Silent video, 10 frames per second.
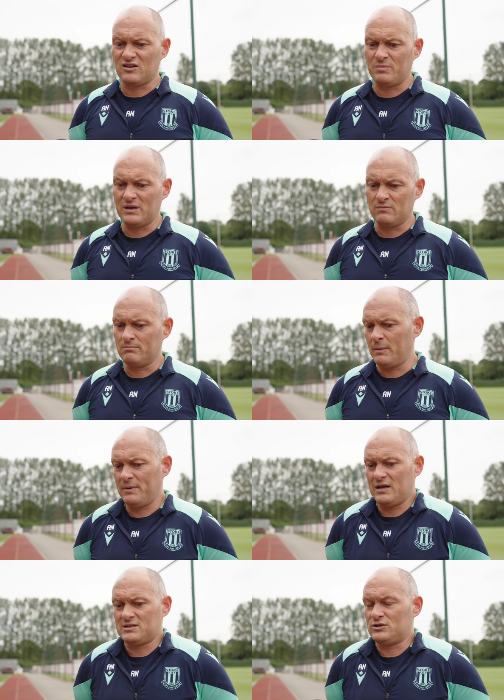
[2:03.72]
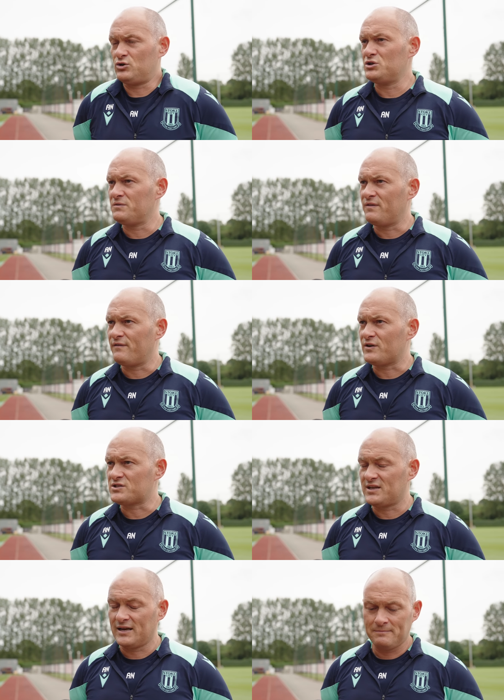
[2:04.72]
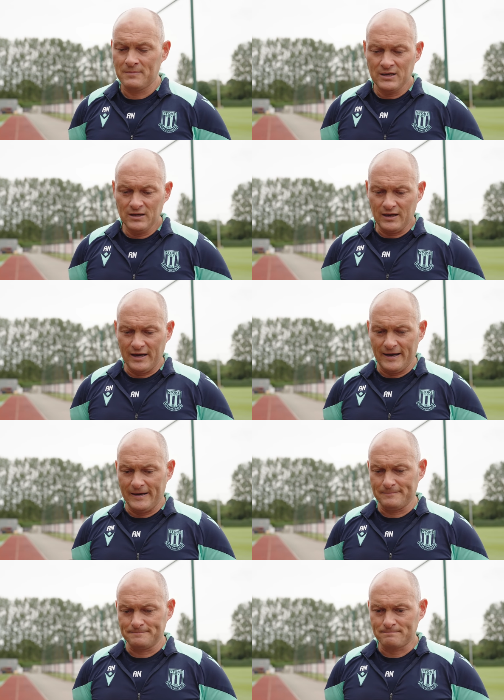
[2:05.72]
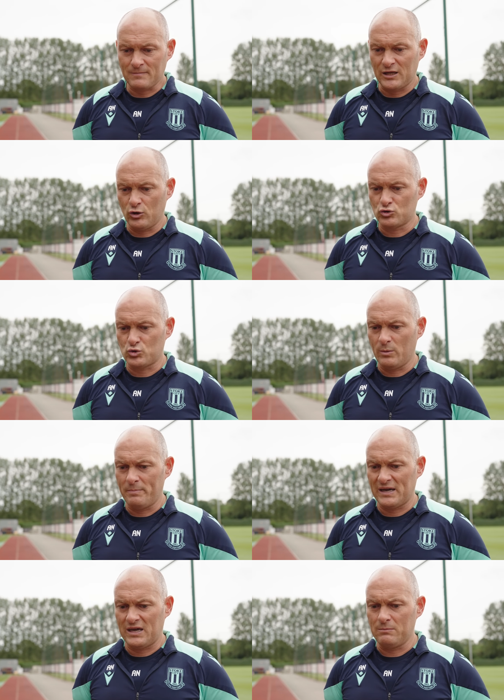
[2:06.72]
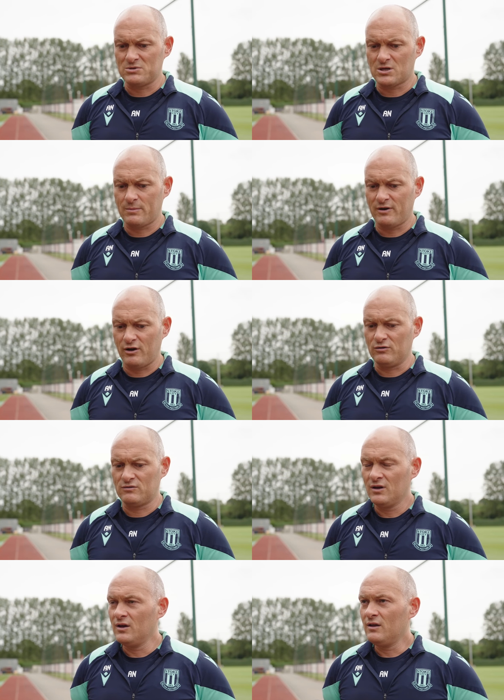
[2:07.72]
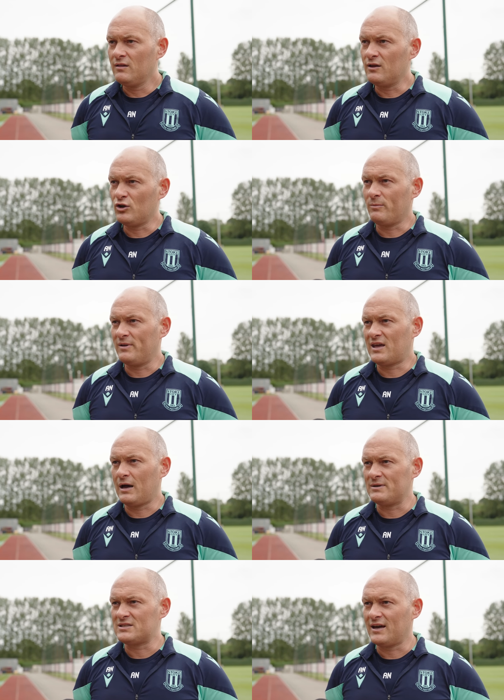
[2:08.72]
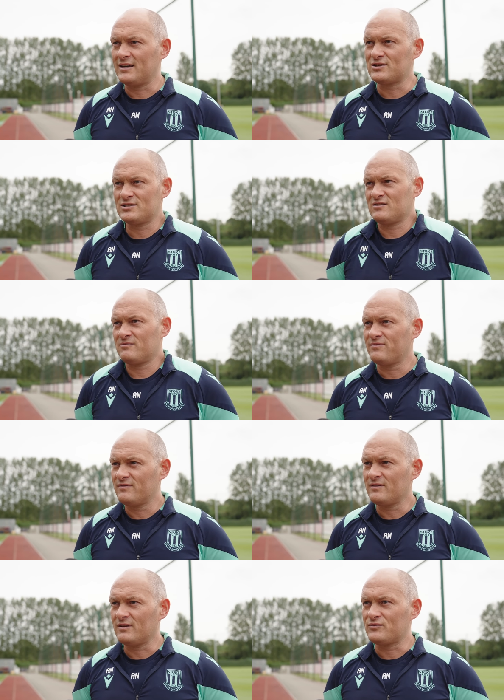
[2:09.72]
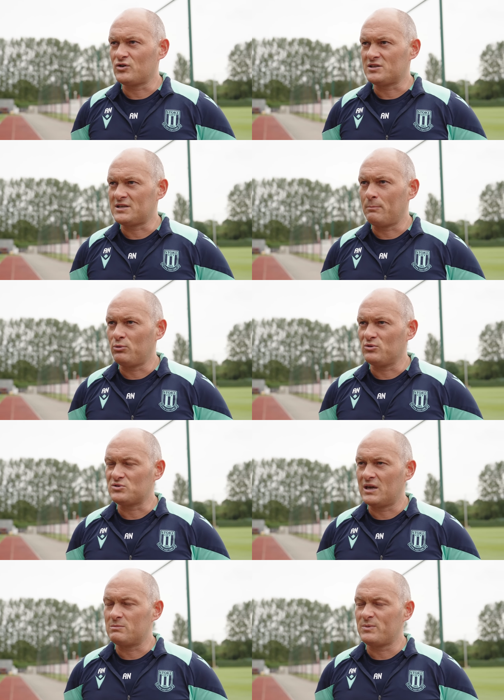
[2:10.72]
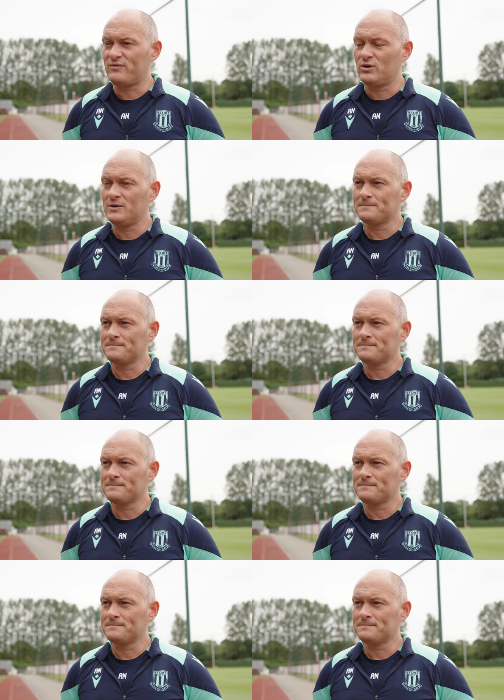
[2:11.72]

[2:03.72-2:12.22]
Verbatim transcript: that have been in maybe that situation for the first time, um, and also when big games come around. They're normally the calmest guys because they've, they've sort of sampled those games before.